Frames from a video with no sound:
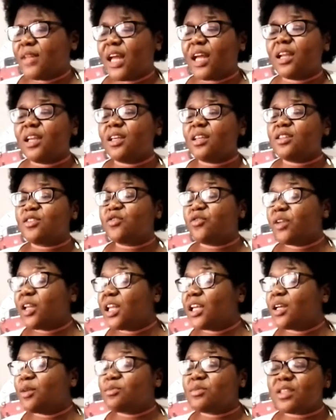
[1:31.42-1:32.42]
And he's
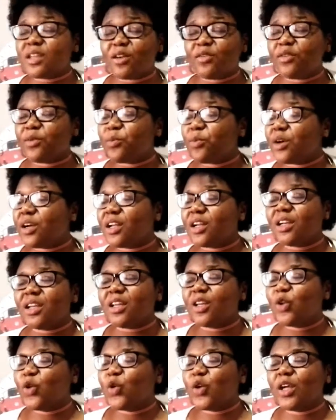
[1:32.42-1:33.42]
feeling himself,
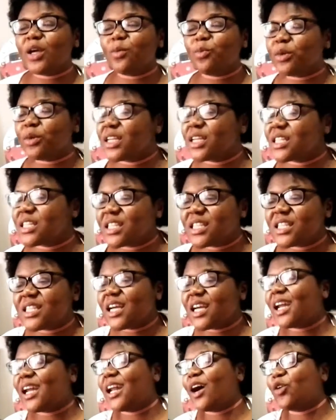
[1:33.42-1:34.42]
apparently. Yugyeom brings the
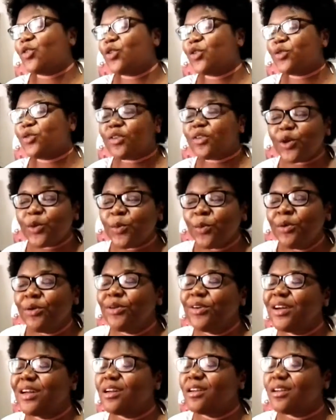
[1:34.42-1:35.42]
side out of him.